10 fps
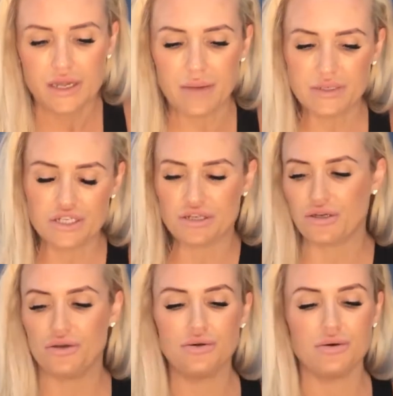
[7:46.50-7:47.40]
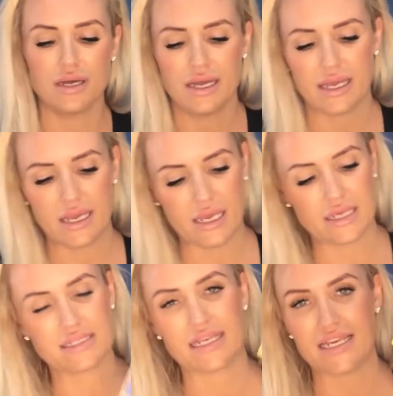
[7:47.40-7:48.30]
Number 2
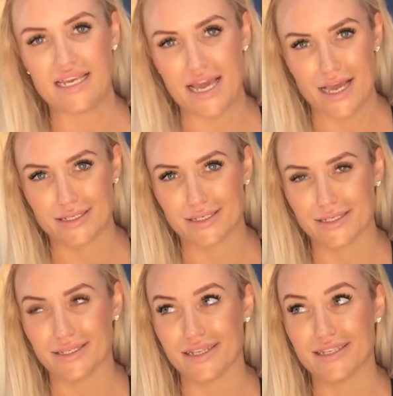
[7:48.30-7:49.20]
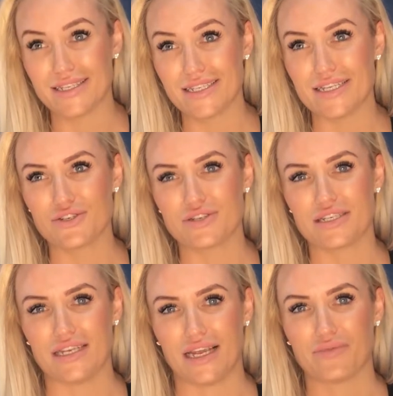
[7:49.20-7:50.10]
is yes. This is
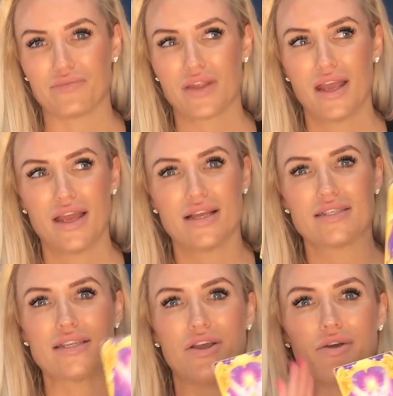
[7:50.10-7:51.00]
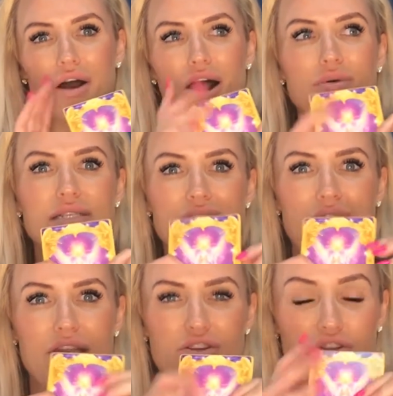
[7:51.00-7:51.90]
interesting. So I would
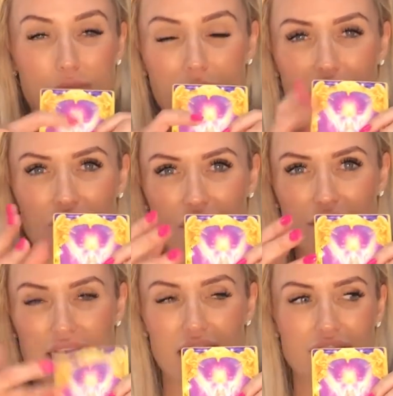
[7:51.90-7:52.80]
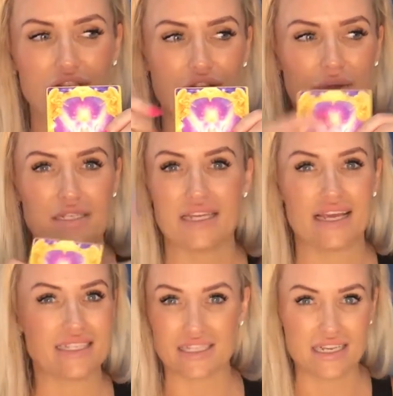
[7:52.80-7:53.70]
say to you, the people that chose card 2, is
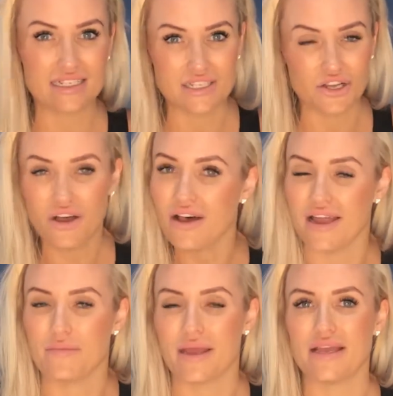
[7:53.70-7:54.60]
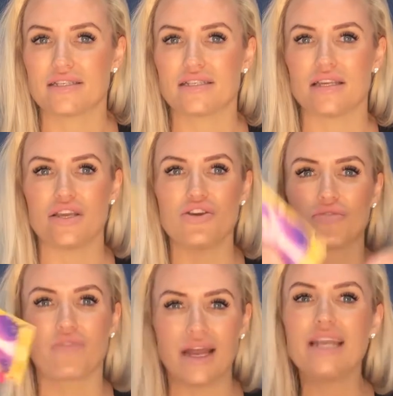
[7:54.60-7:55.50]
it's time.
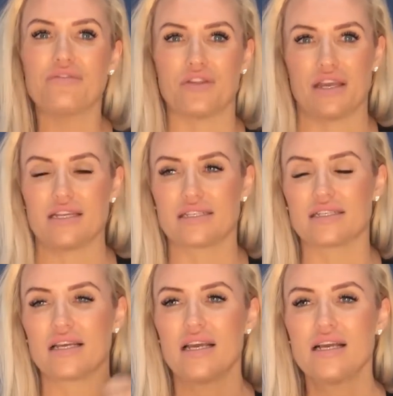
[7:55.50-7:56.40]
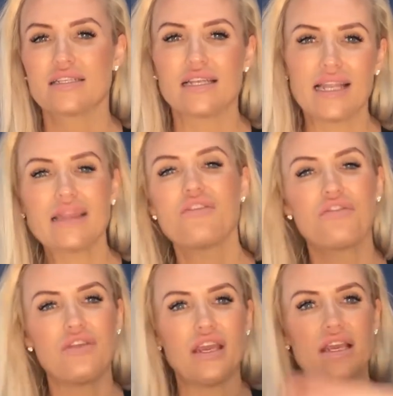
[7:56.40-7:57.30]
You're ready for this. So let the
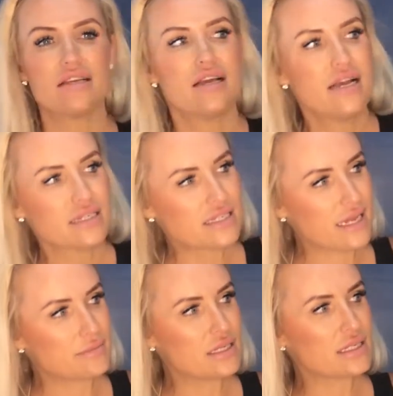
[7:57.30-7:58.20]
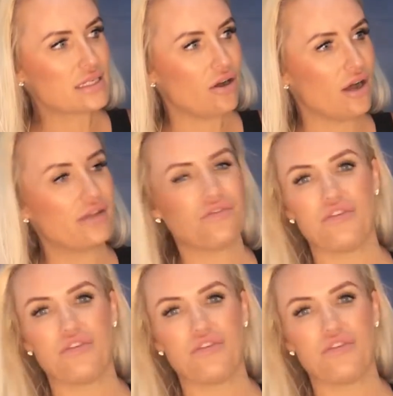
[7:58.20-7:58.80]
fear step to the side.